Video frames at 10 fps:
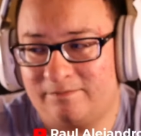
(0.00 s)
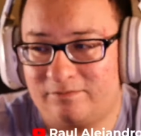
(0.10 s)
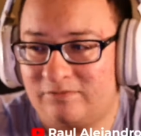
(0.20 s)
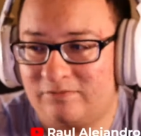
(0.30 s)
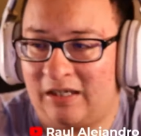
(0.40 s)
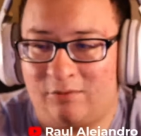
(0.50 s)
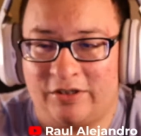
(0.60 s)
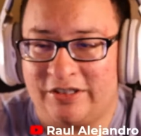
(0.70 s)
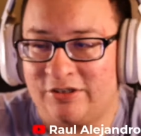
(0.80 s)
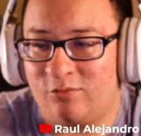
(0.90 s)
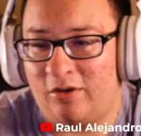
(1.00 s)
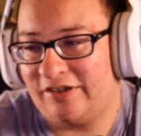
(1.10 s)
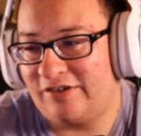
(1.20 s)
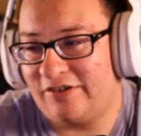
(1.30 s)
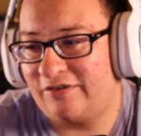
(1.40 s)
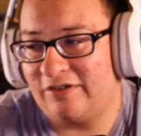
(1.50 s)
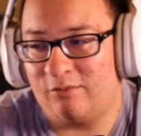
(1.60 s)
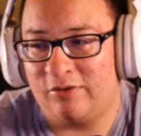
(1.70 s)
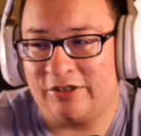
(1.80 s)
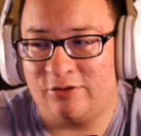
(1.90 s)
not what you wanted,
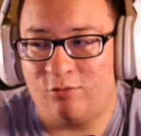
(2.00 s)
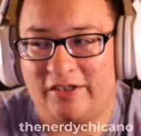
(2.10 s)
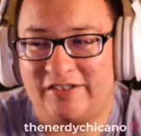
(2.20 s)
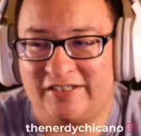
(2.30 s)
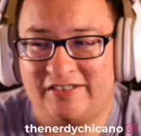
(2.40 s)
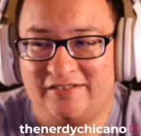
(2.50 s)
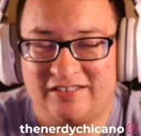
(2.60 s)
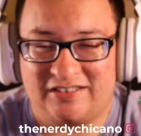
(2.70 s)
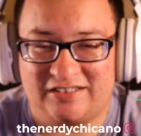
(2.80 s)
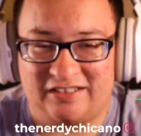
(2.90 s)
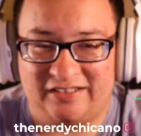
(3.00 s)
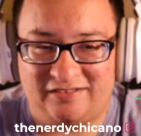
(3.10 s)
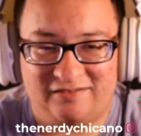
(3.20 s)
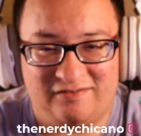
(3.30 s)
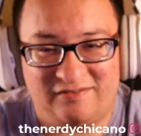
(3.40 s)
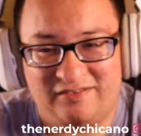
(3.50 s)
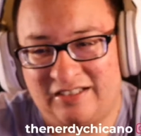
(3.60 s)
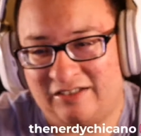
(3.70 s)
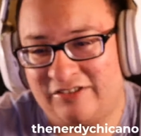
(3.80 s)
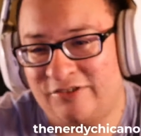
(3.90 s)
and it's like
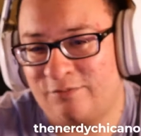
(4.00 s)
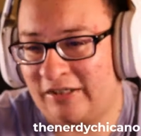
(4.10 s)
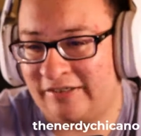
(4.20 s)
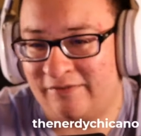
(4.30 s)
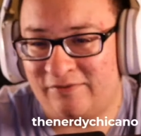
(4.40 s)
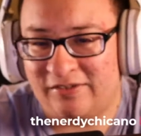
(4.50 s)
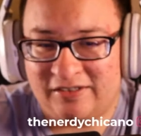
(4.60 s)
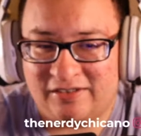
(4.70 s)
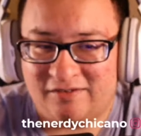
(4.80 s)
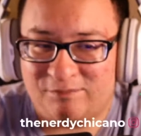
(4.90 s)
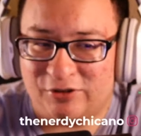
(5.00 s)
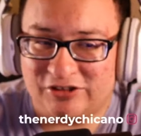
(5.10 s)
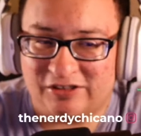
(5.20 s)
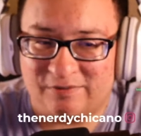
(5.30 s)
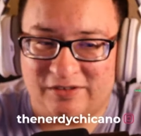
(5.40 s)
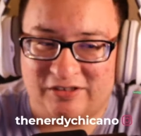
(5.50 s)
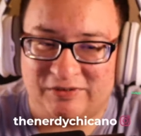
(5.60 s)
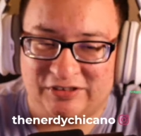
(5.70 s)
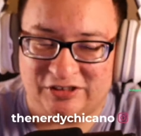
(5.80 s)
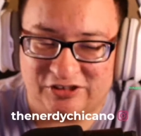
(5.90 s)
now you've kind of put yourself into a
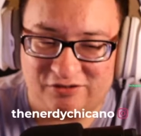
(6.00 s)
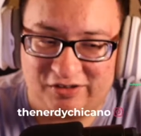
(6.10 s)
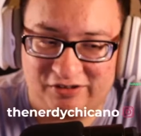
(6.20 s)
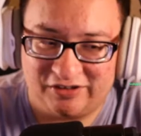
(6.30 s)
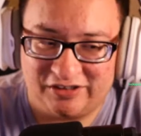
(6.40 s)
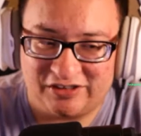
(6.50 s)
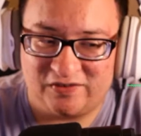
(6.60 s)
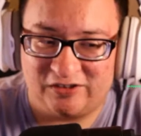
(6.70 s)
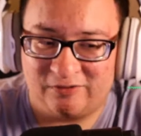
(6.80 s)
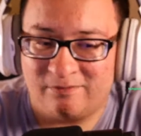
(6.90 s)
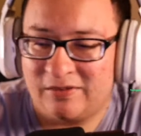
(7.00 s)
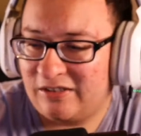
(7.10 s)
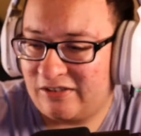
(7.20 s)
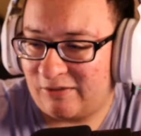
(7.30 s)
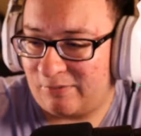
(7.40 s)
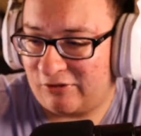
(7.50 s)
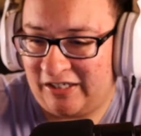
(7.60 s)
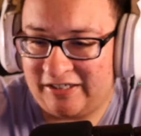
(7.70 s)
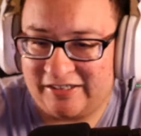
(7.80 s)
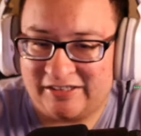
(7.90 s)
position where in this film the
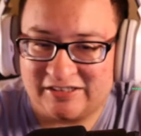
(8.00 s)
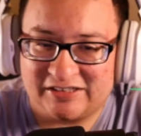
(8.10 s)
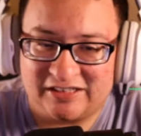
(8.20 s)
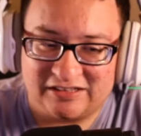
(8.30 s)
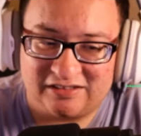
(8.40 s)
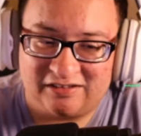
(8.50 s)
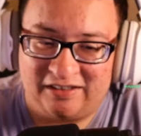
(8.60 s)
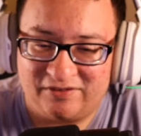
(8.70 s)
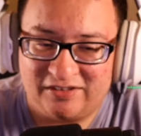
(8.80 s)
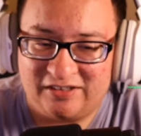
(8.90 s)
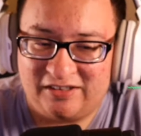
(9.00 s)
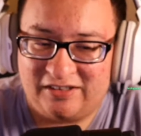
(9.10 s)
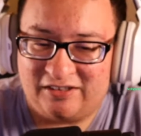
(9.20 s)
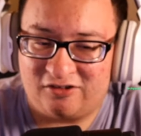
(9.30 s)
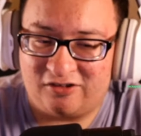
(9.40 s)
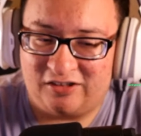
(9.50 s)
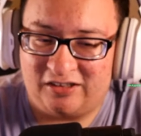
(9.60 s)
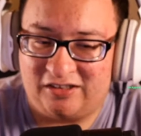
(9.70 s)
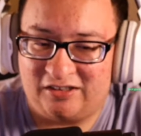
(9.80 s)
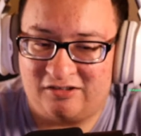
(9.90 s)
protagonist has left
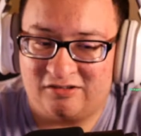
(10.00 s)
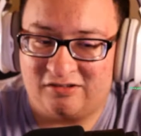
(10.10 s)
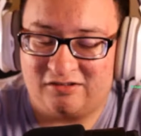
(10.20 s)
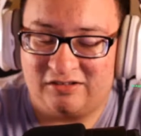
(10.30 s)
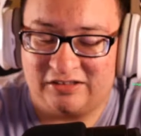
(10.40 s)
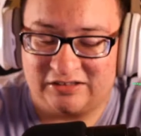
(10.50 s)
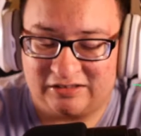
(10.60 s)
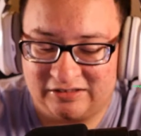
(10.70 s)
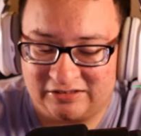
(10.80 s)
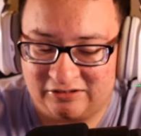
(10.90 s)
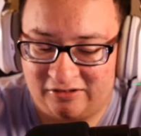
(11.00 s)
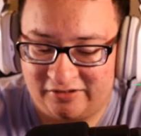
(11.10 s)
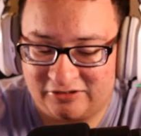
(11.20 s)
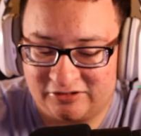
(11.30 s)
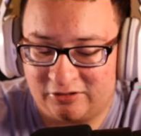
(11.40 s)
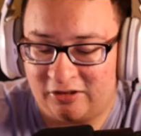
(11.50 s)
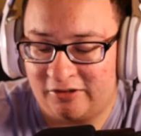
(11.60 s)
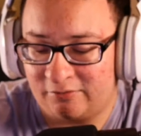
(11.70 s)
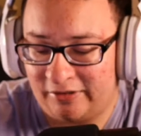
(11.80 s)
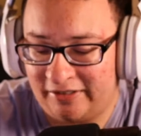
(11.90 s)
her has
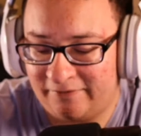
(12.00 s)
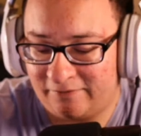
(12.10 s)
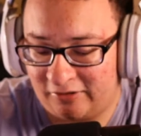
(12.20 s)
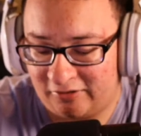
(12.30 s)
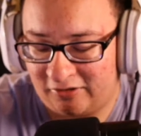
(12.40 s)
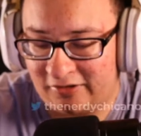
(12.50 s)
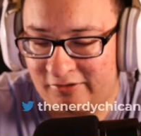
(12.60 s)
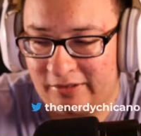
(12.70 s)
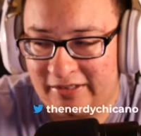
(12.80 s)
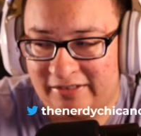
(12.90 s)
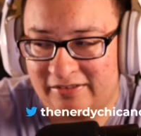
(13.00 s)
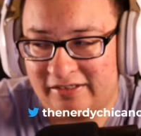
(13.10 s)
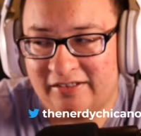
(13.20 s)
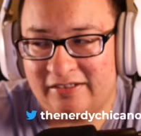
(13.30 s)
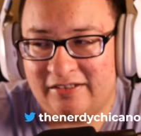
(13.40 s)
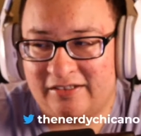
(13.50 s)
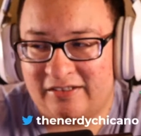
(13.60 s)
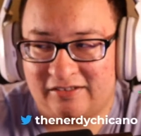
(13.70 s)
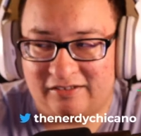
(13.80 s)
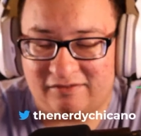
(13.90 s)
gone away and like
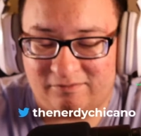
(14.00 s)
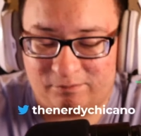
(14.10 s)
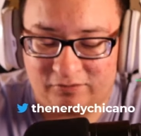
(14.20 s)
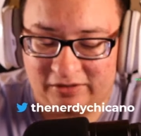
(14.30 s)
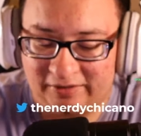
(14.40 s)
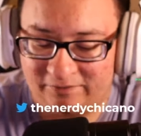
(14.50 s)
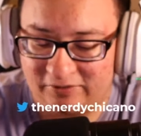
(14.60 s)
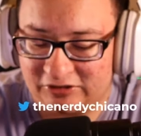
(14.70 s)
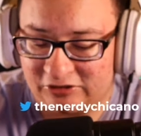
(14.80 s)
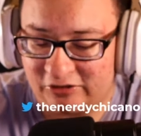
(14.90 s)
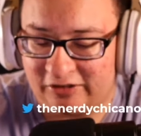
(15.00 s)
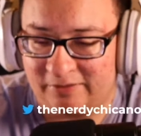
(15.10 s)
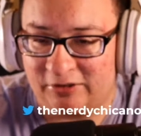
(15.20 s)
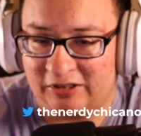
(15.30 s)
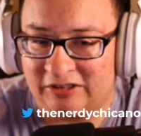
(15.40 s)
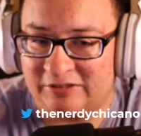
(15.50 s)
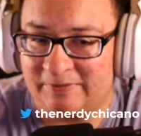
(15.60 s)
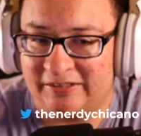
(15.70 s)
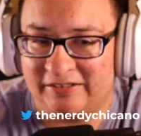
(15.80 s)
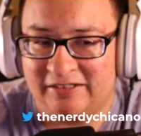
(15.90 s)
kind of left stood up her
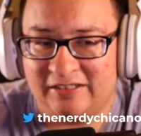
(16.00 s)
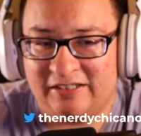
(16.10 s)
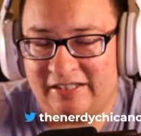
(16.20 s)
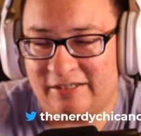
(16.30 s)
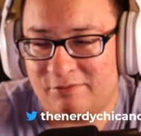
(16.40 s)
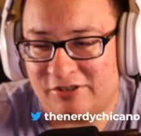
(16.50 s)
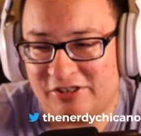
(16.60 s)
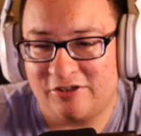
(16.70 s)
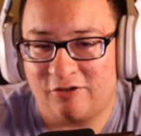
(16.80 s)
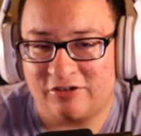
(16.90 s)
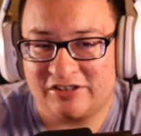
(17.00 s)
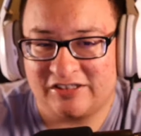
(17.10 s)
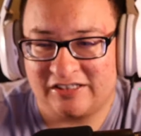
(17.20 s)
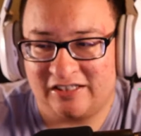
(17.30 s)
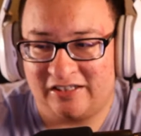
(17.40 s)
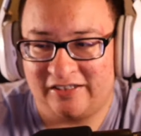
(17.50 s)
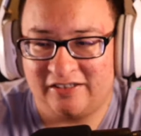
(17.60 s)
husband, and then when she notices that like,